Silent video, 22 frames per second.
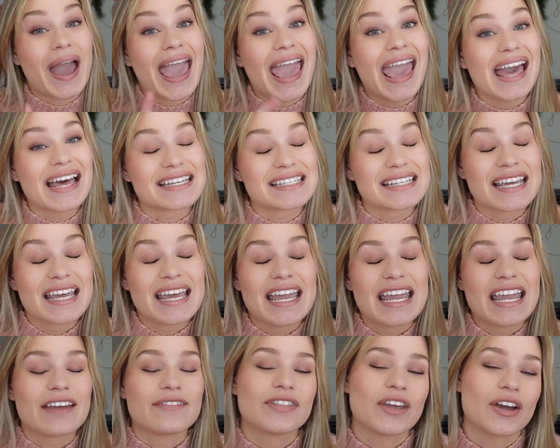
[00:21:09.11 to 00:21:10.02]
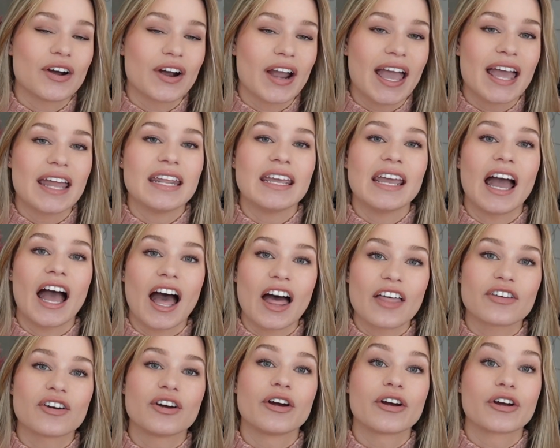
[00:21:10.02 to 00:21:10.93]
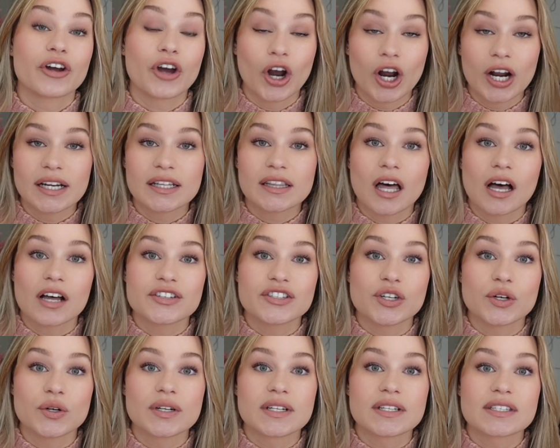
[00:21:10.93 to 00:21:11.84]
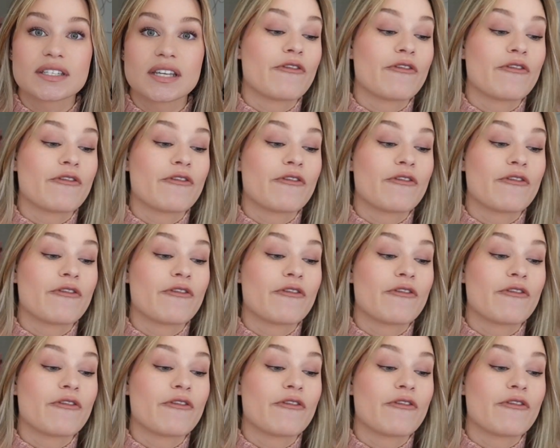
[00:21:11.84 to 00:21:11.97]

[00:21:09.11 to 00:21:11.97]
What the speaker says: And if there are any other current law students,